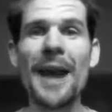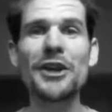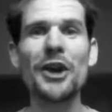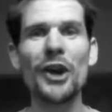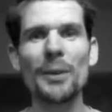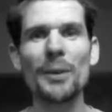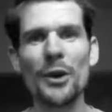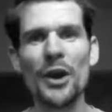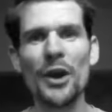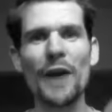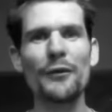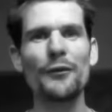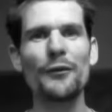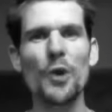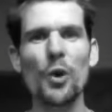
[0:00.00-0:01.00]
You got to put
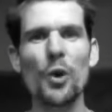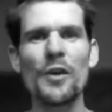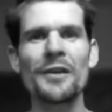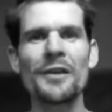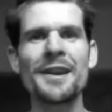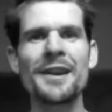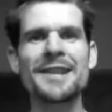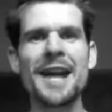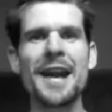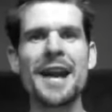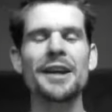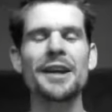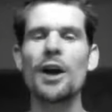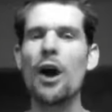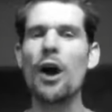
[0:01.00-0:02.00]
enough fuel in the
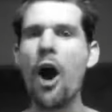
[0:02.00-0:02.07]
tank.